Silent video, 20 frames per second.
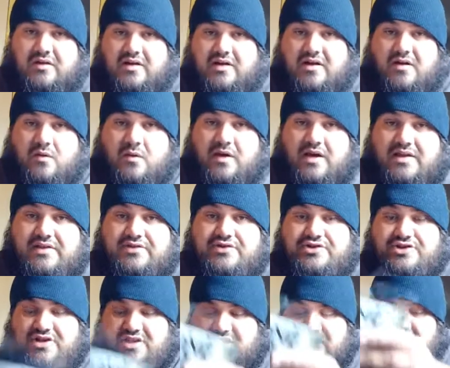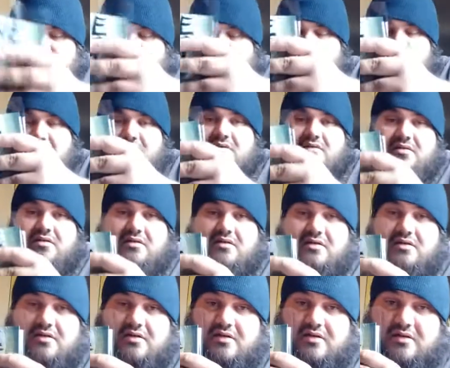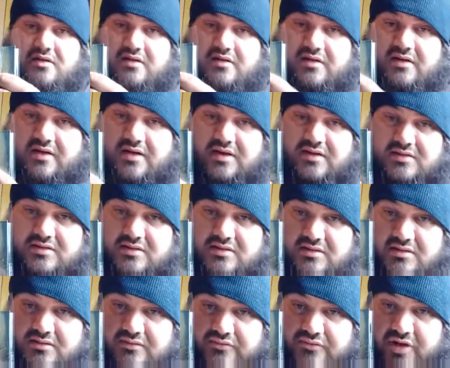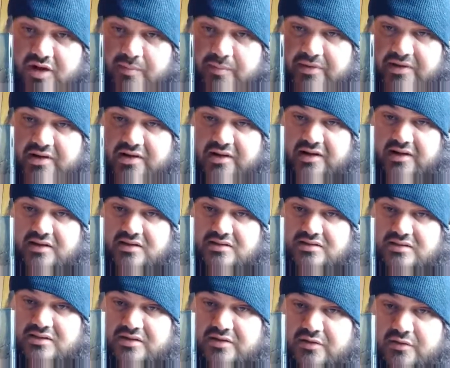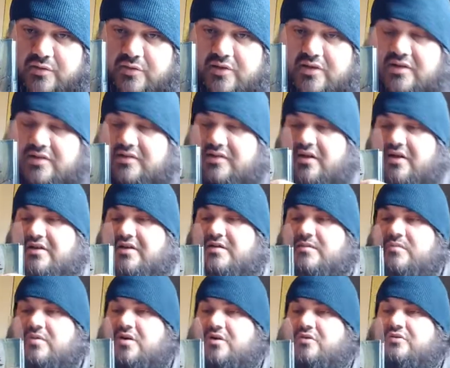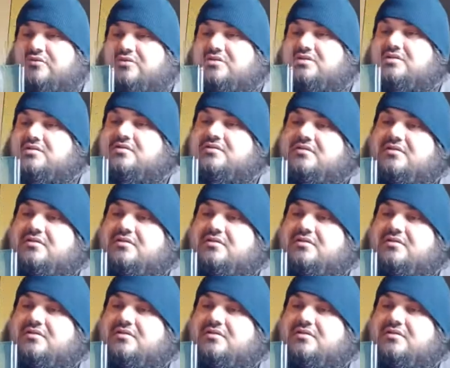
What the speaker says: Got old HG in here. He's dropping links to Sonic Moles